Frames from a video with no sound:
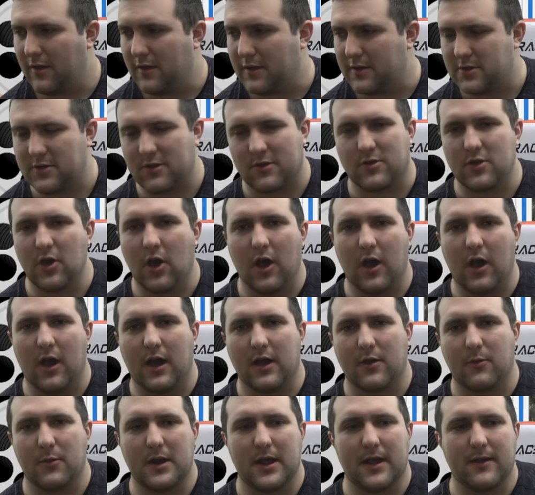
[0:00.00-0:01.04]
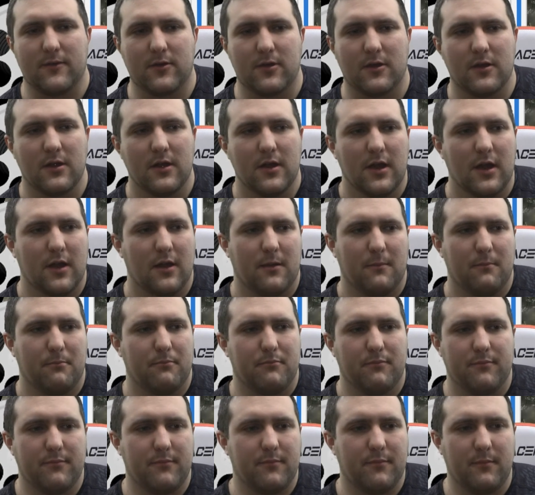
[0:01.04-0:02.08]
and just talk, whatever.
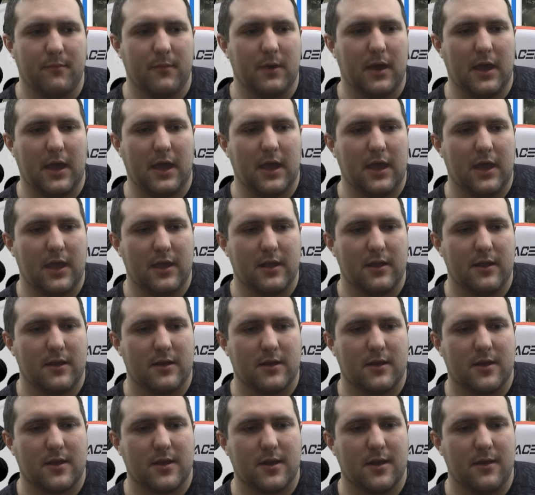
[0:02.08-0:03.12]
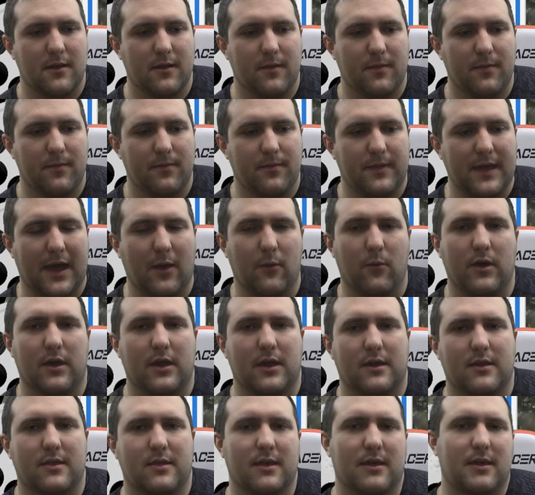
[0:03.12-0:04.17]
And that way,
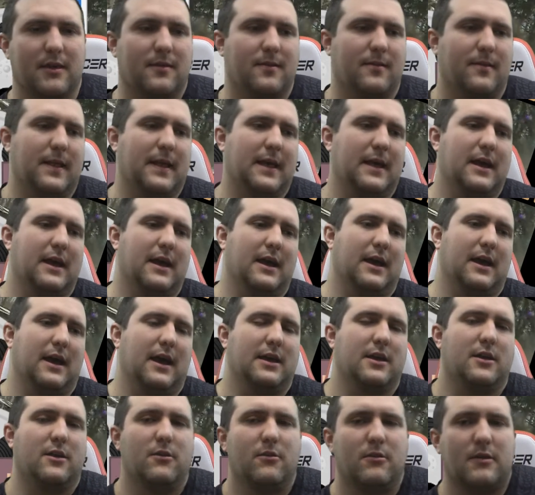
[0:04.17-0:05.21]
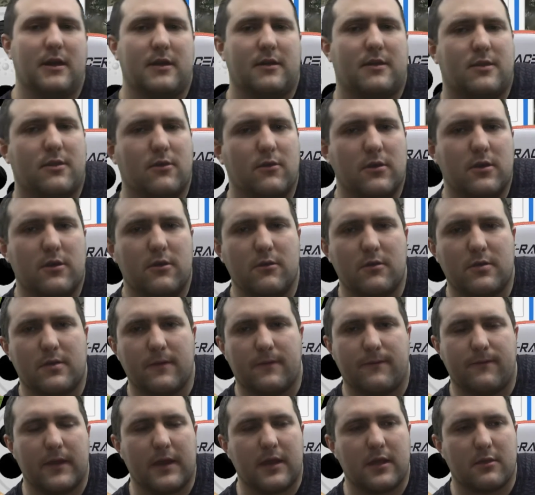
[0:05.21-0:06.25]
because like I still use the
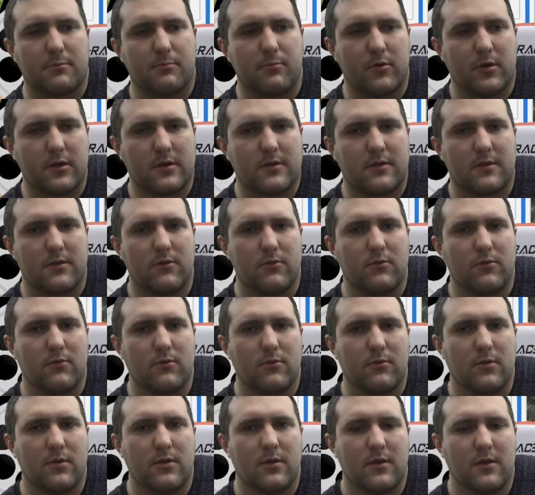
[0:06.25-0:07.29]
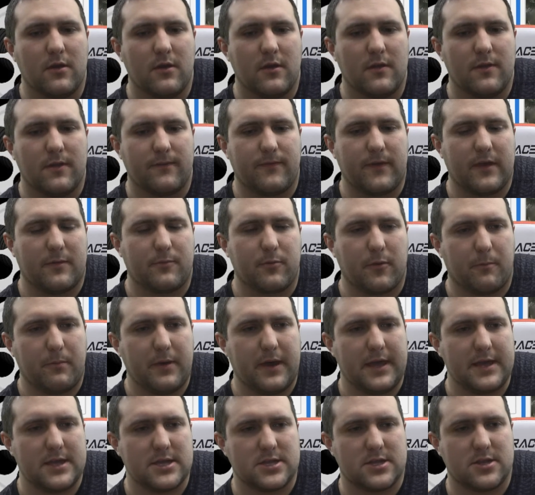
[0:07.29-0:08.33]
Facebook
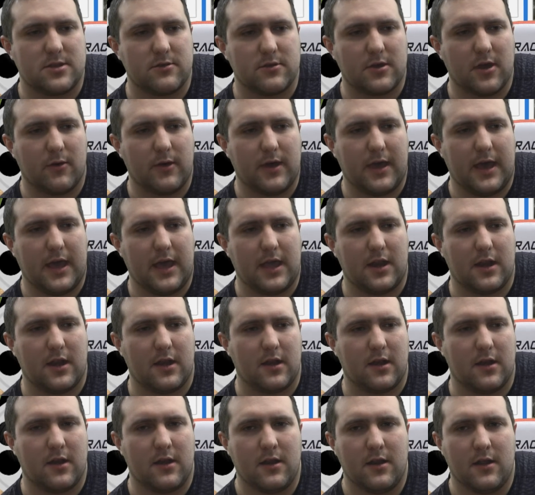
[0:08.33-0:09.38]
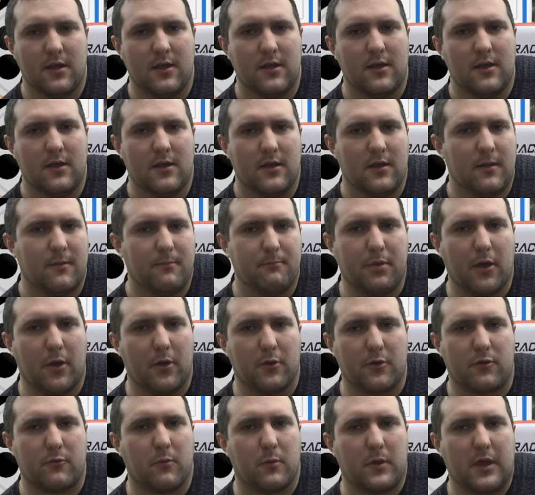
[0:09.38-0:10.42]
page to go ahead and
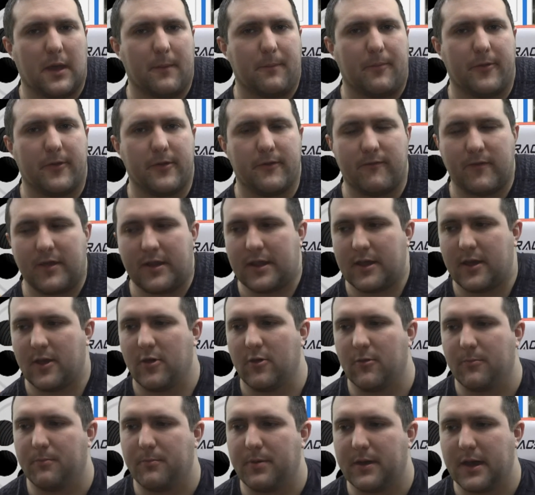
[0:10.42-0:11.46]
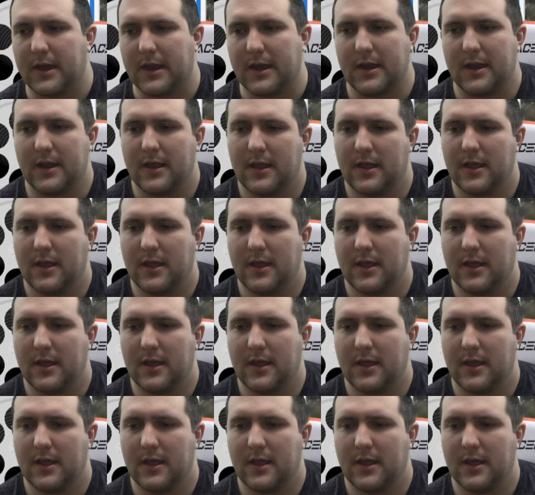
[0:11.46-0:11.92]
post when we upload a video, but